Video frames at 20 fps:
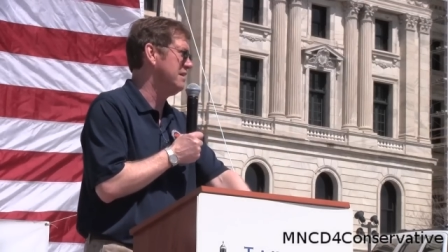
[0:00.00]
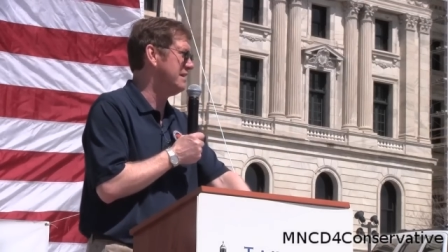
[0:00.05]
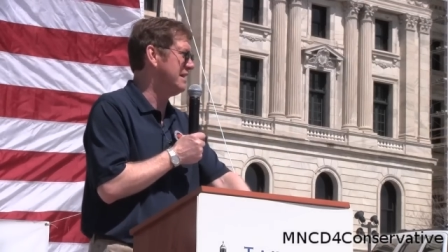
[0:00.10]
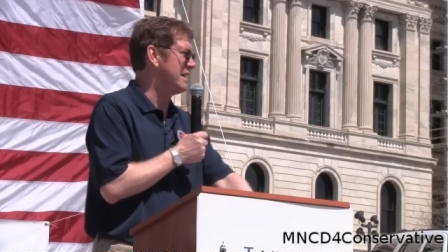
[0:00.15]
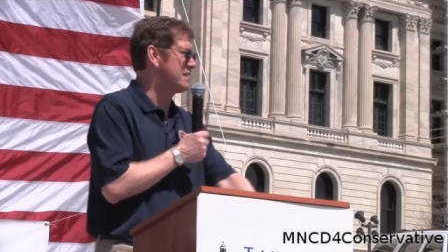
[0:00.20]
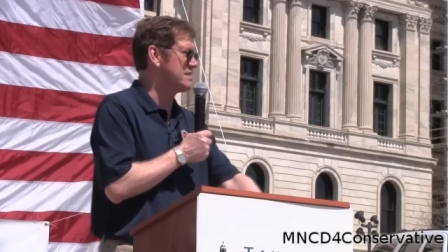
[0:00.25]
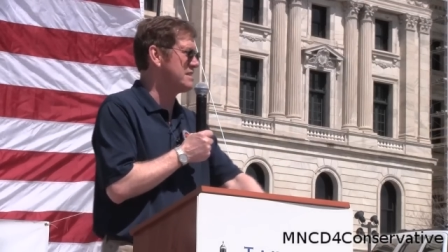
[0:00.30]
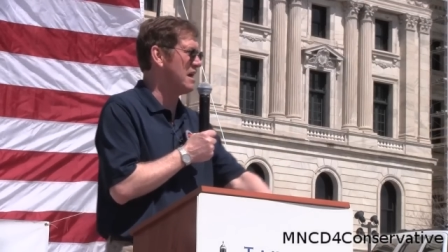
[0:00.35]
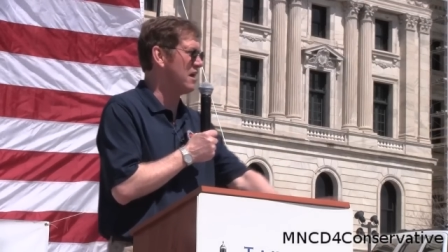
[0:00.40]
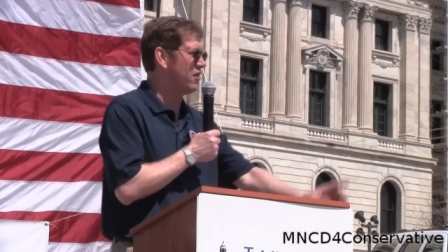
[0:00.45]

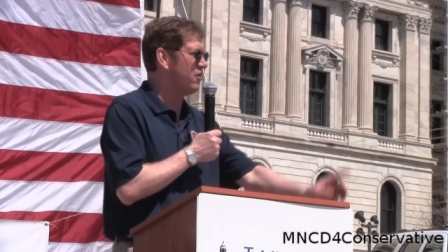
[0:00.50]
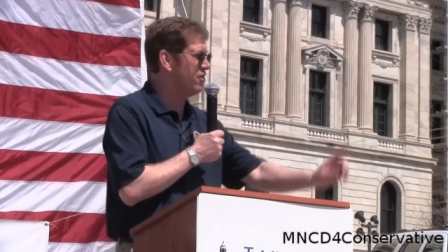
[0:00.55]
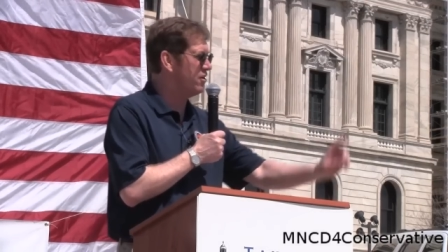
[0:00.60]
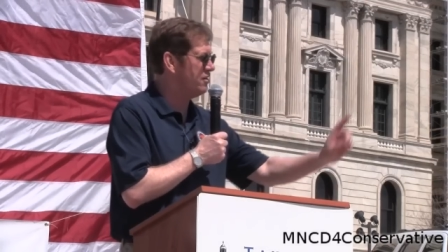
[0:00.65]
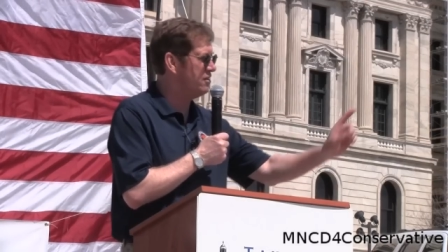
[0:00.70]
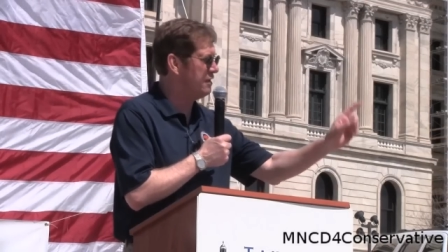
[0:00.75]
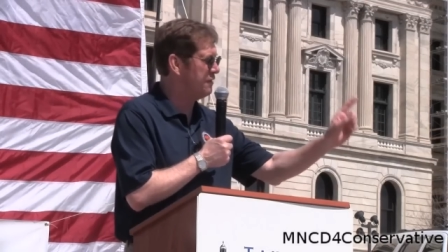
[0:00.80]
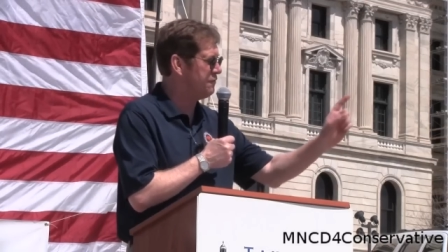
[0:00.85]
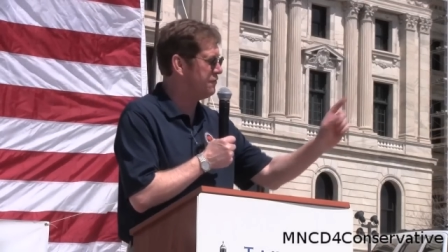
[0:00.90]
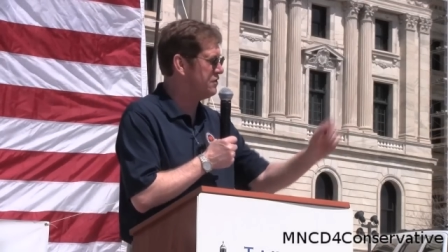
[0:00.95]
That's not good
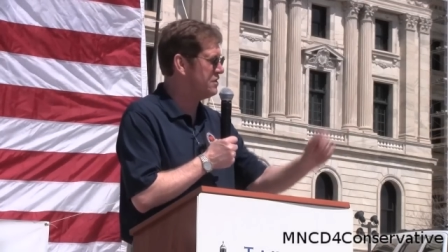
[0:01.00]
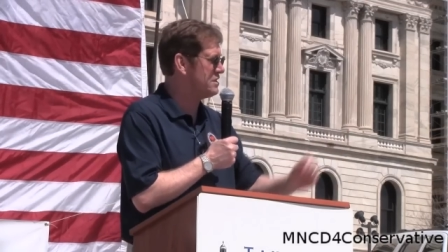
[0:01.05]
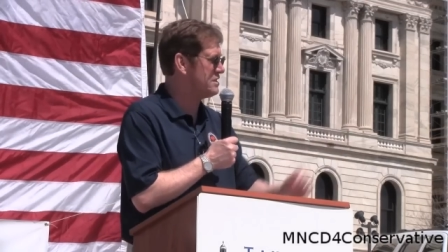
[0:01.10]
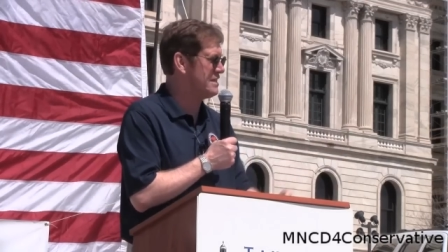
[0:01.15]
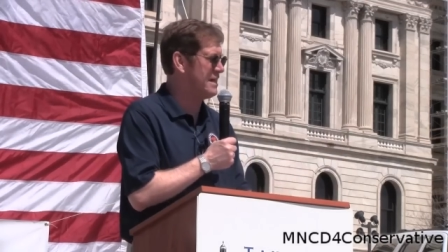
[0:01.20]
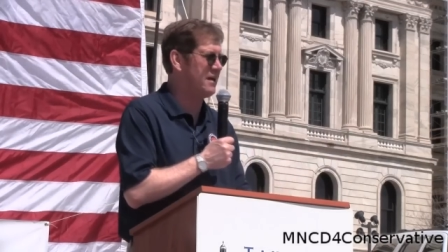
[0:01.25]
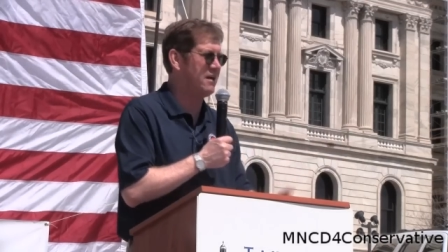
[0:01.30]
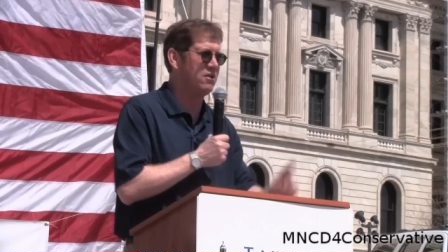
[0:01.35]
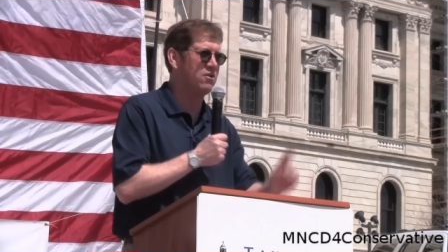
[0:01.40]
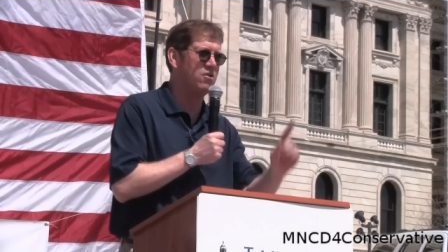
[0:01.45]
enough for the
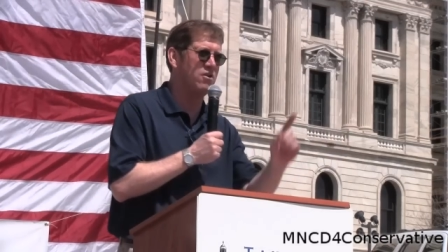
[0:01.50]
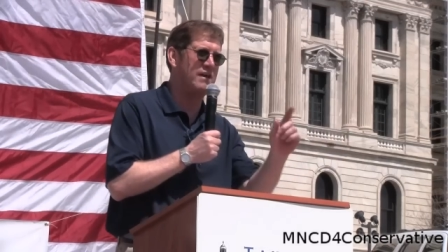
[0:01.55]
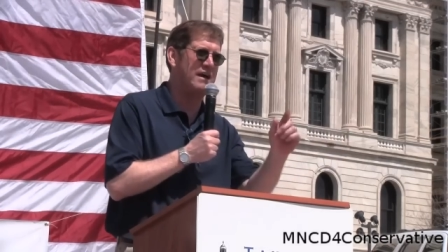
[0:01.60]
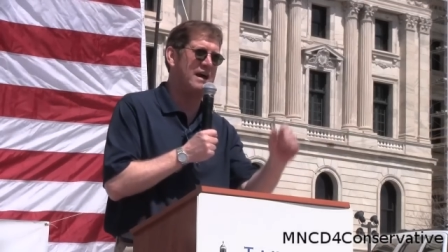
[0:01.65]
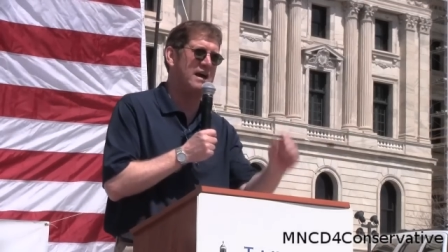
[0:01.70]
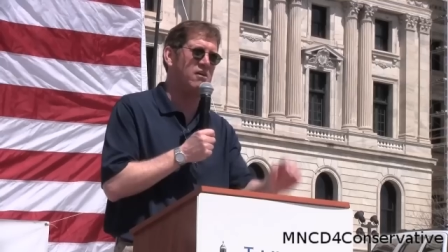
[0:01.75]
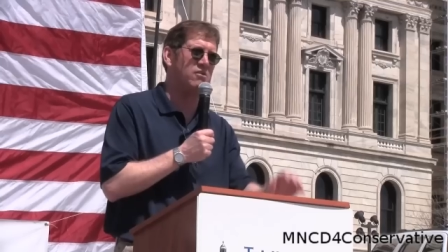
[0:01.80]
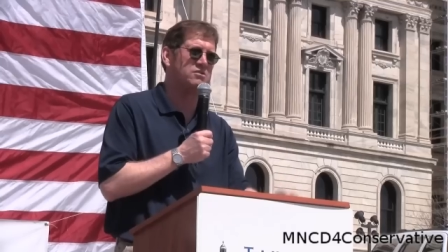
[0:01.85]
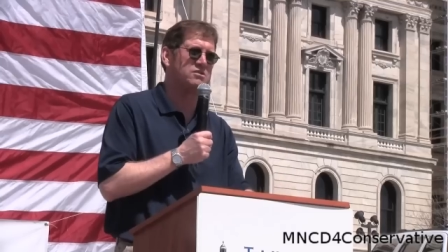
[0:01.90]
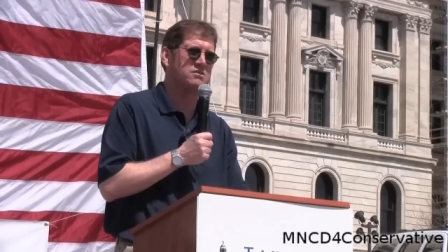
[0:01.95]
Senate or the
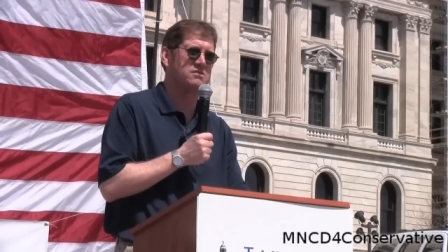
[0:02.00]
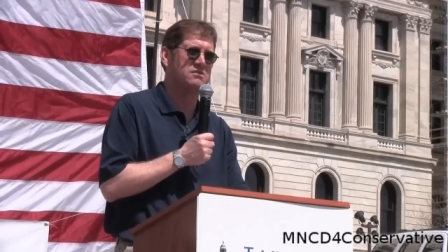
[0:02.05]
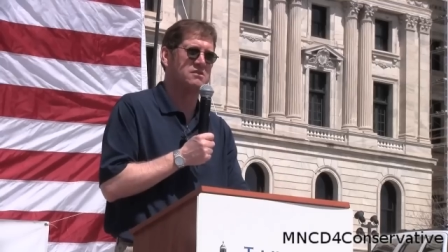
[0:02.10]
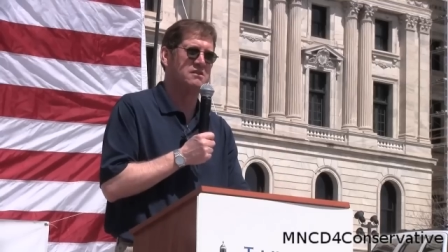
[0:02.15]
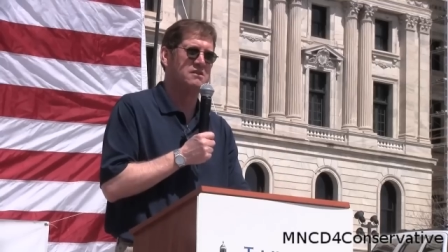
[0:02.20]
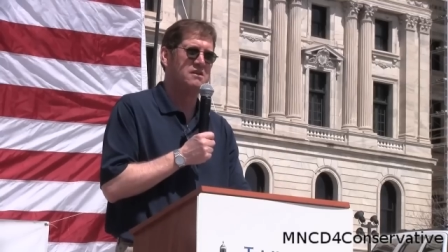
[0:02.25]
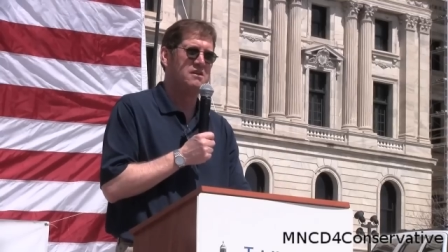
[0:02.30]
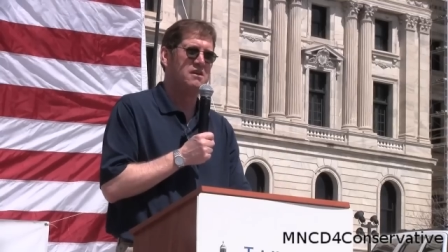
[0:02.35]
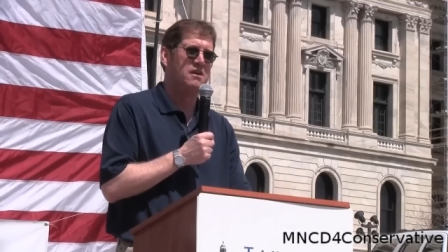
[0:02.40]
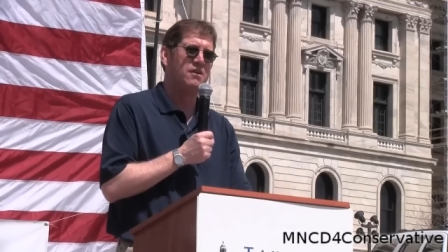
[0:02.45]

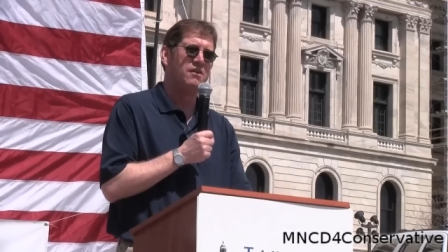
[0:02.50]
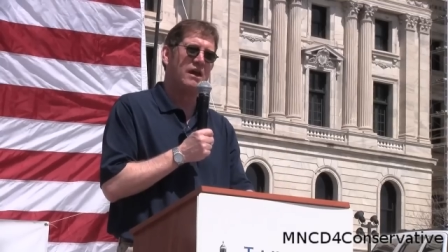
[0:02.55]
House.